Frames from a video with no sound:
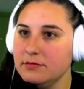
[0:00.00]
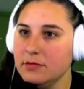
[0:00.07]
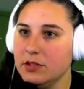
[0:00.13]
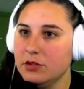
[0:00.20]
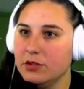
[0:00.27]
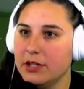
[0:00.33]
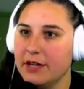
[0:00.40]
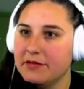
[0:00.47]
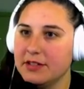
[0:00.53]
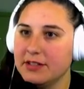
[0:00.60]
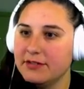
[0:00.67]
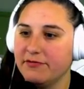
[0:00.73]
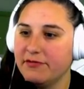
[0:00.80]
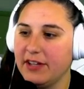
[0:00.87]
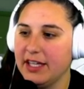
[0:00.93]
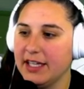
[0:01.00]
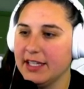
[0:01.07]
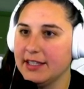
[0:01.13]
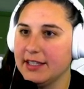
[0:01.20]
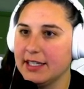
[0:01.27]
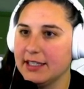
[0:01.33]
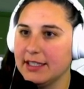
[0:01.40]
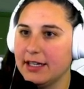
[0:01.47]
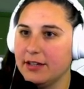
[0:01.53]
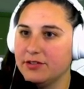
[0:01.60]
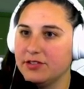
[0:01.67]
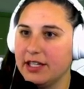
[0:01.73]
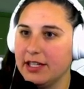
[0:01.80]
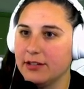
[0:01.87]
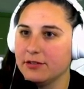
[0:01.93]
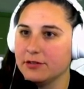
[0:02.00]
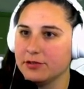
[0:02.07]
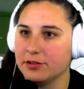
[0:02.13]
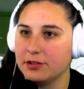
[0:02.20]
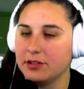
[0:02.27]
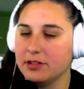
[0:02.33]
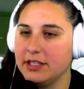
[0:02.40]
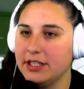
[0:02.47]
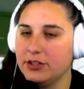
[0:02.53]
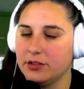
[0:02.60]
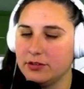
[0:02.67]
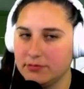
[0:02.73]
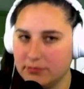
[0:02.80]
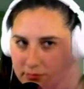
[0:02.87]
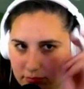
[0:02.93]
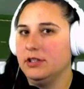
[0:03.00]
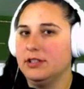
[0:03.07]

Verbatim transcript: You have this fan that allows air circulation,